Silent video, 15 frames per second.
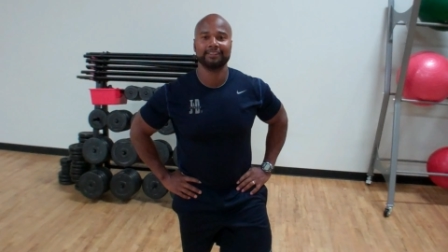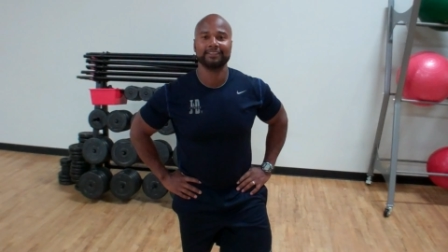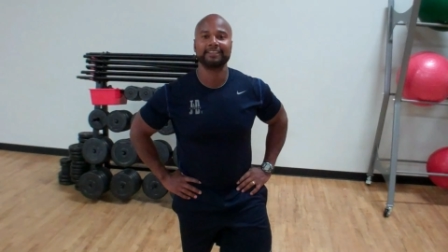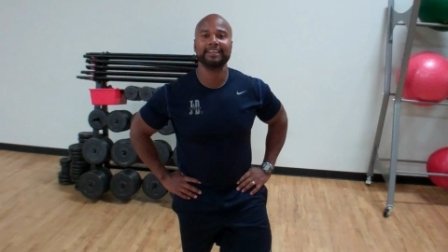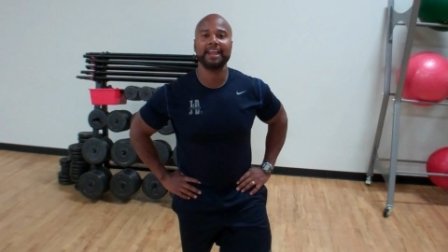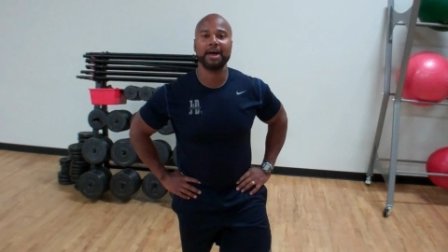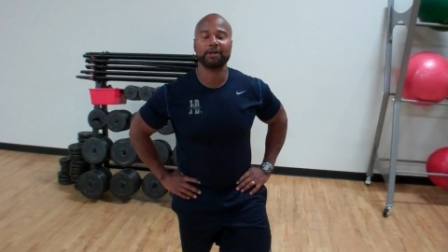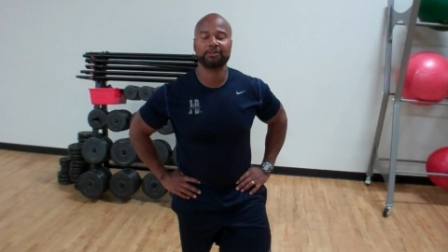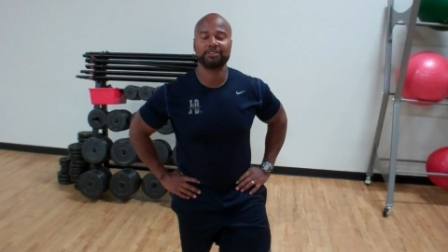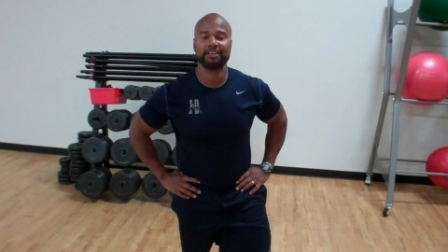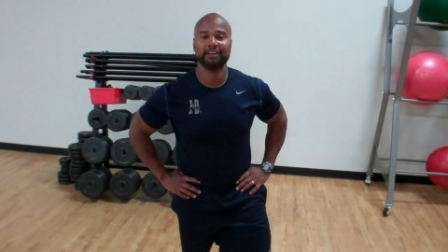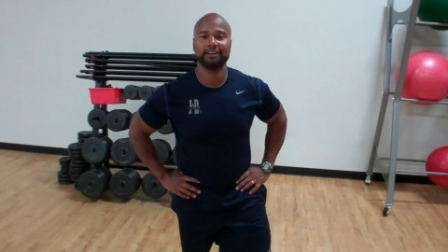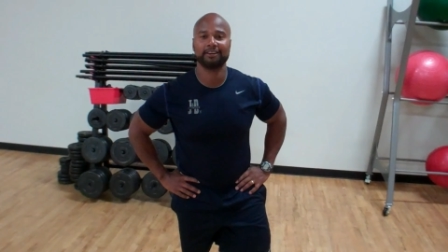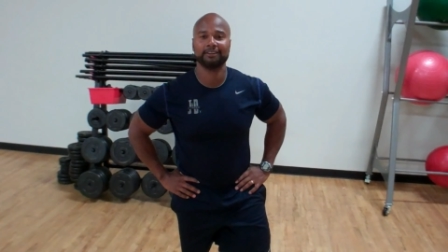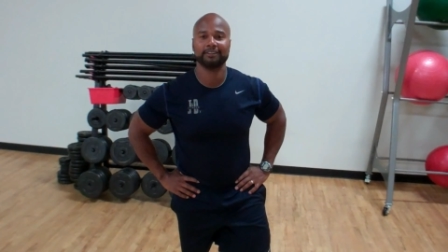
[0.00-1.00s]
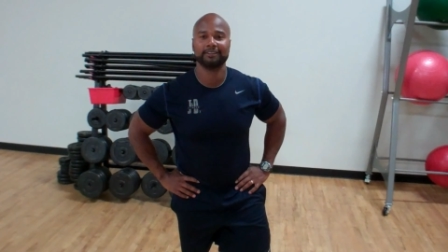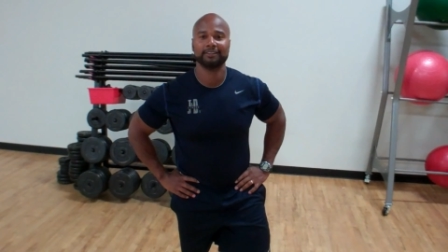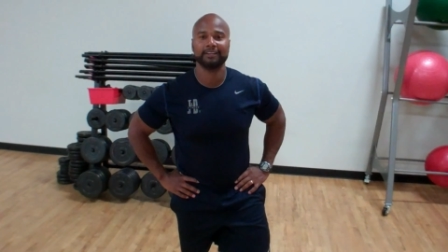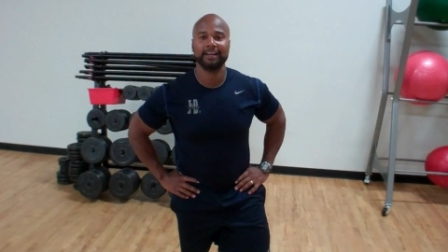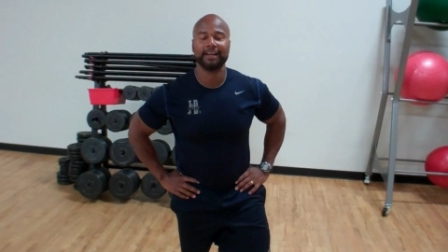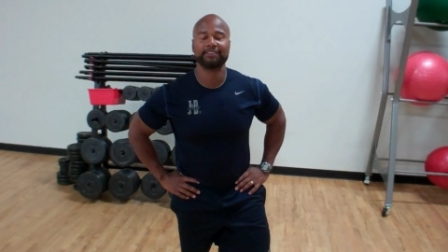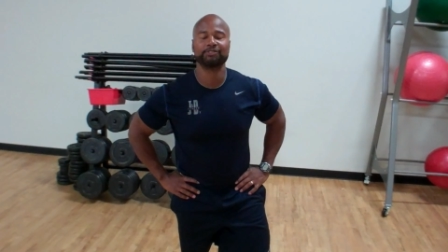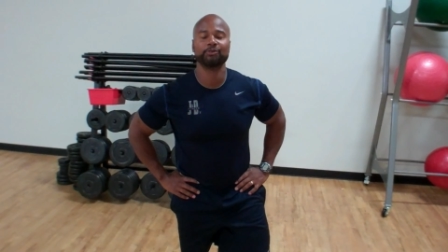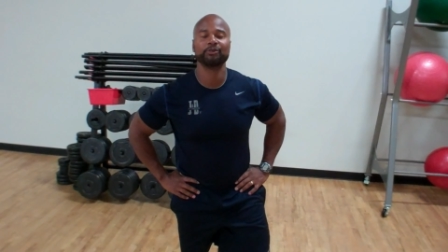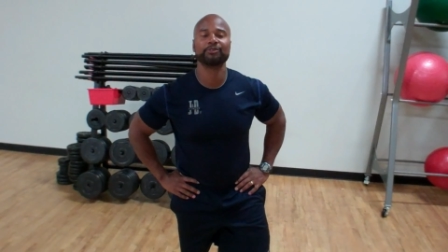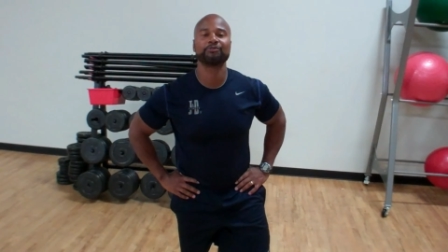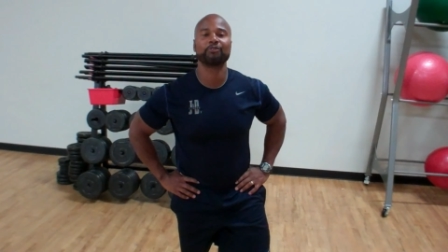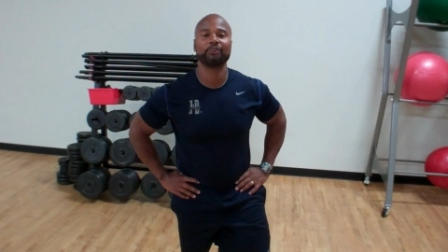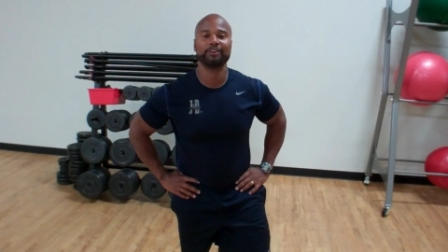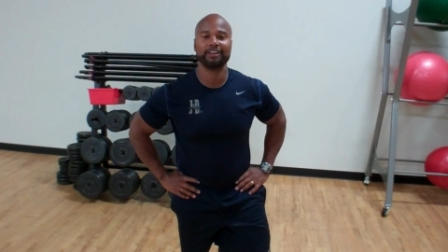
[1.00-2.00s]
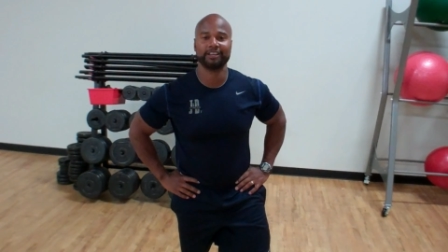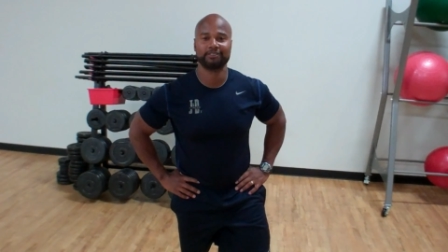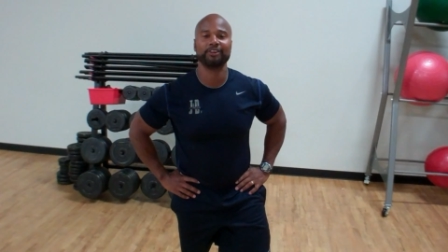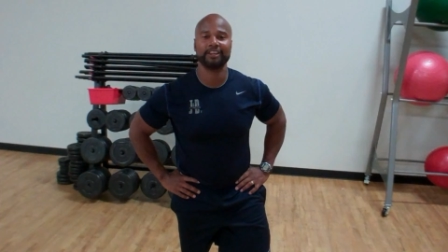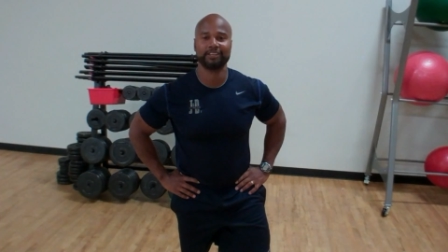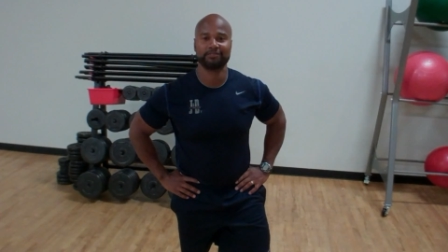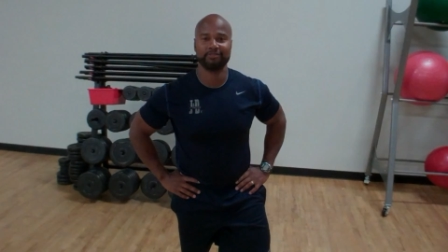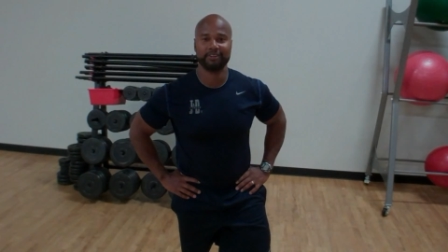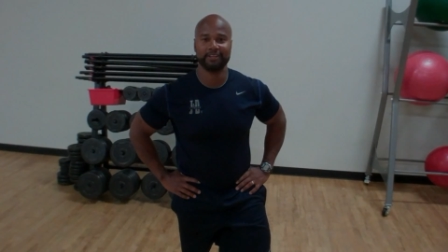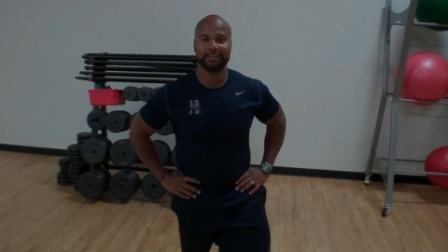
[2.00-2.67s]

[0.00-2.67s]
Get out there and tune in for our next video.